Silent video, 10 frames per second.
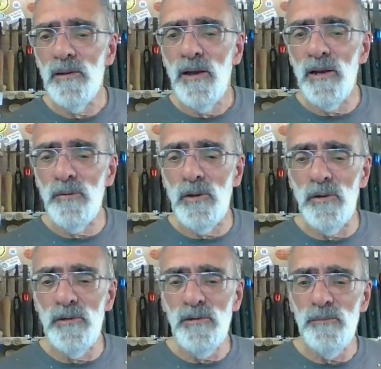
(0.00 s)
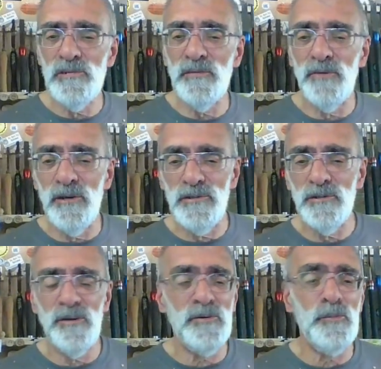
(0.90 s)
Hello Colin, Mr French,
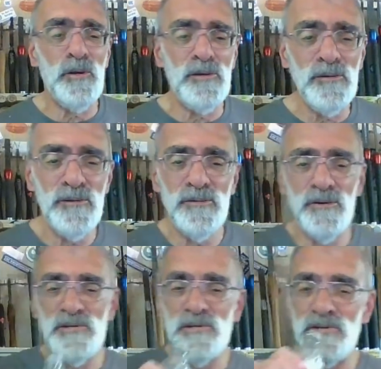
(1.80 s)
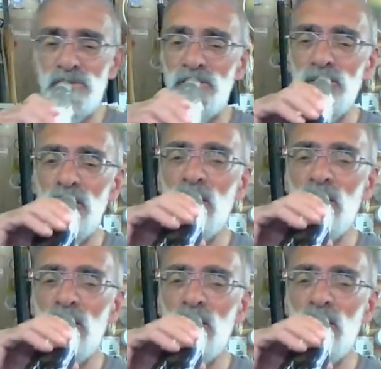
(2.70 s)
are you well? Nice to see you.